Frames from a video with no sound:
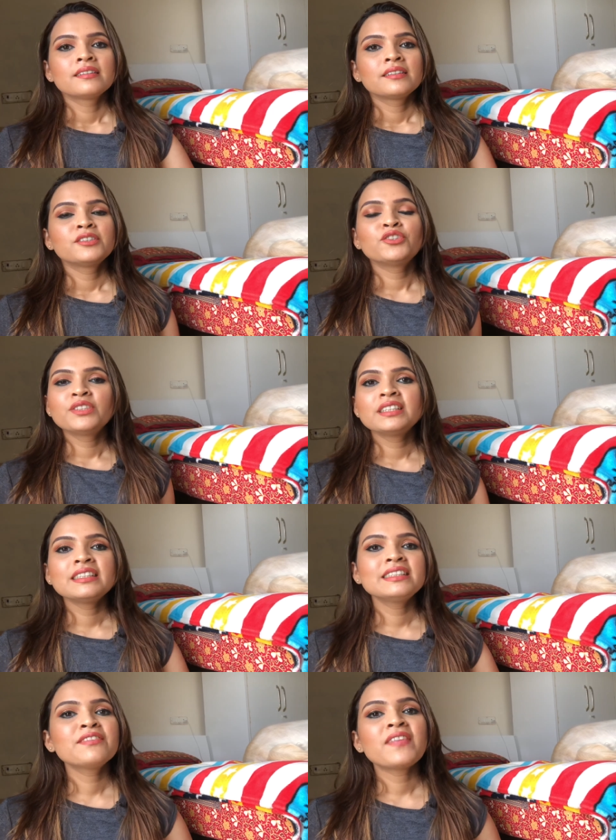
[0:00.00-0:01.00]
So this
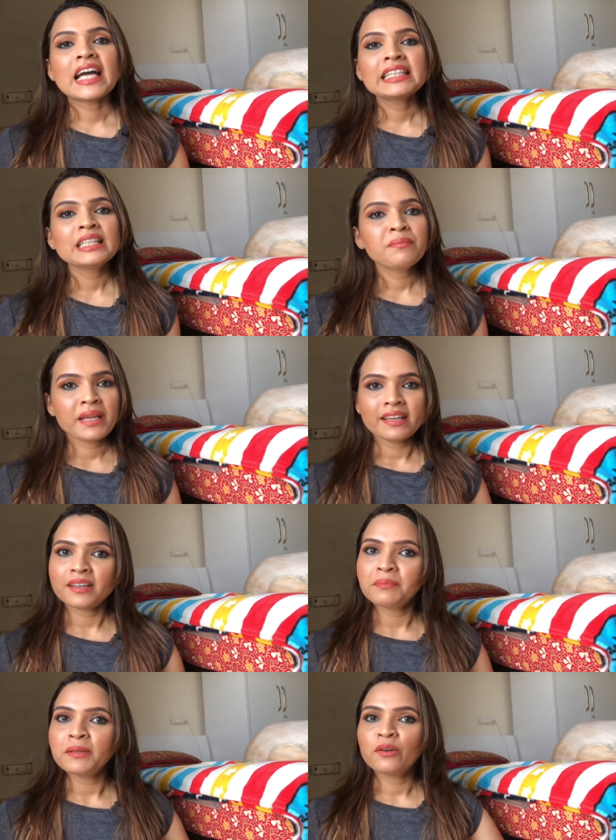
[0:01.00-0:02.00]
is the final
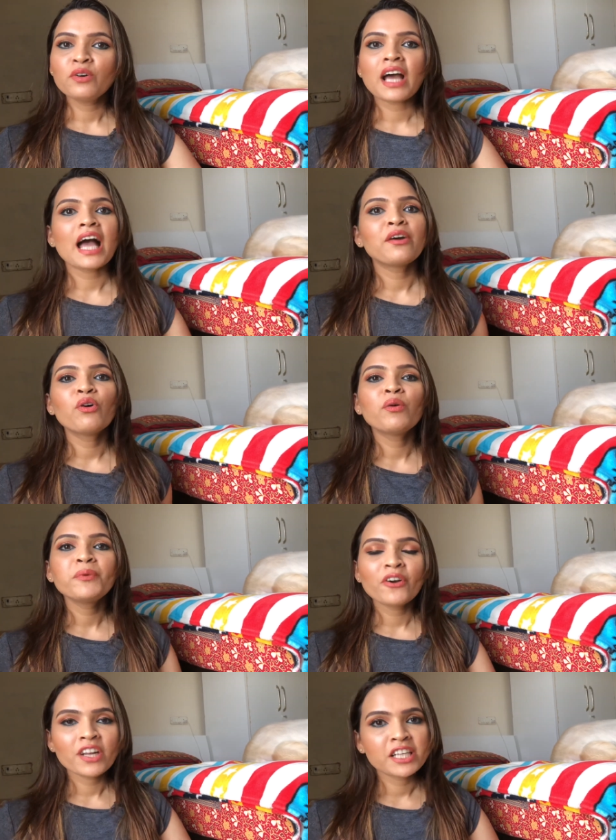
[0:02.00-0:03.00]
makeup look. I hope
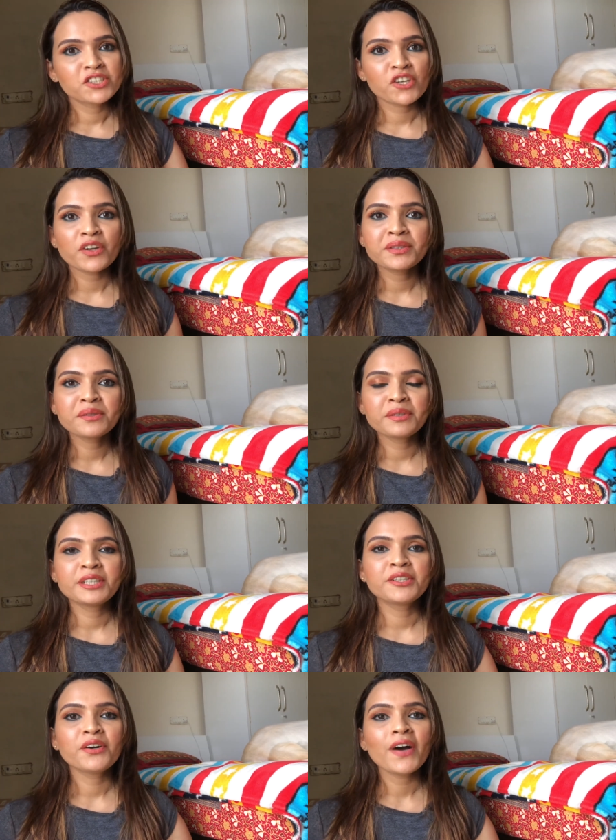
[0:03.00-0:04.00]
you all enjoyed the
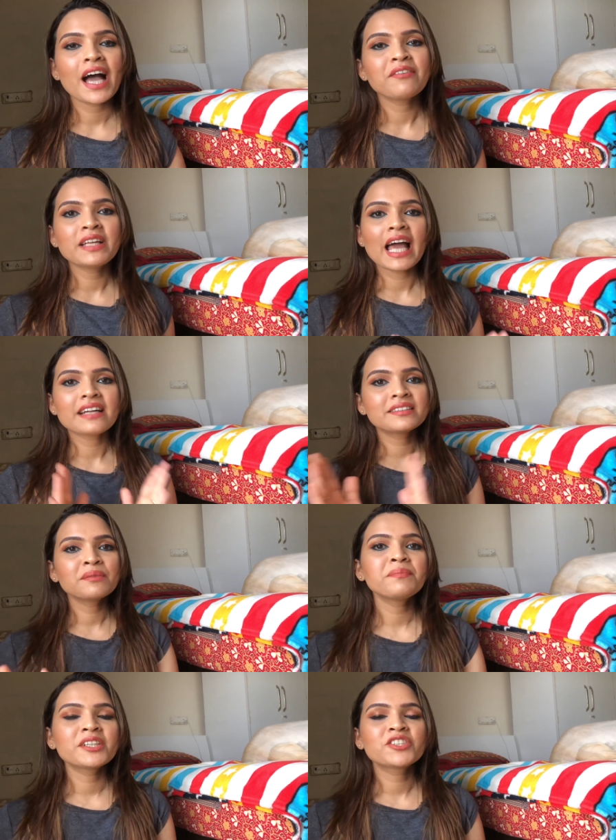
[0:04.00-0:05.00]
video. I will add
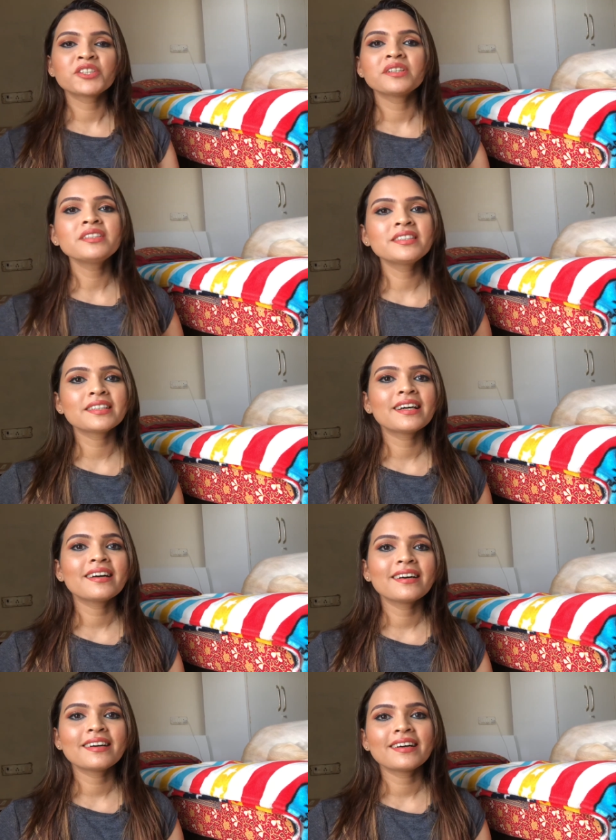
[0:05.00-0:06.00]
some pictures
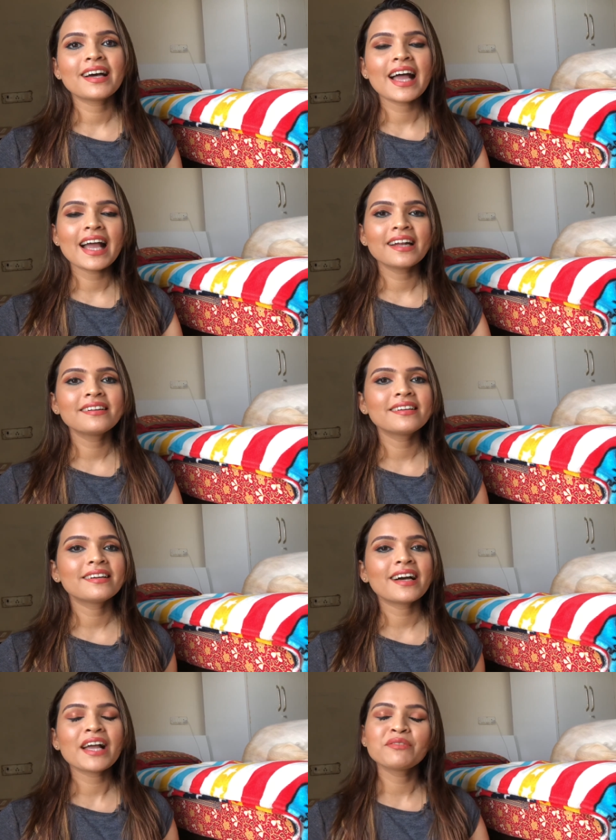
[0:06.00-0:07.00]
uh, and
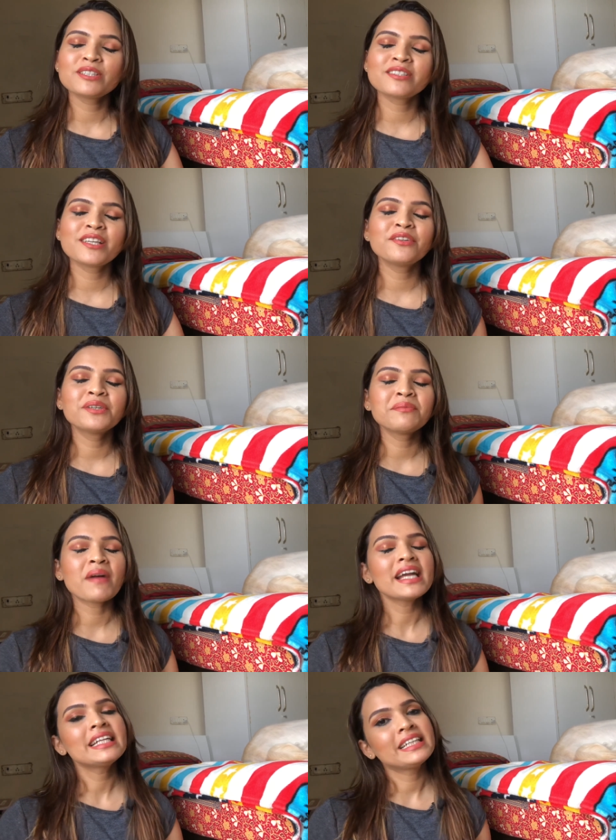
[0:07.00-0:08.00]
I will see you in
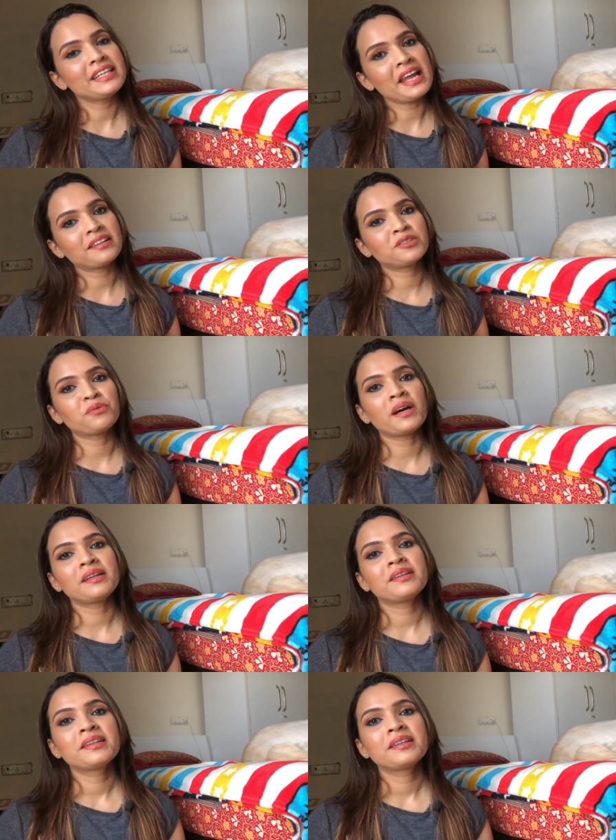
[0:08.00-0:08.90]
my next one.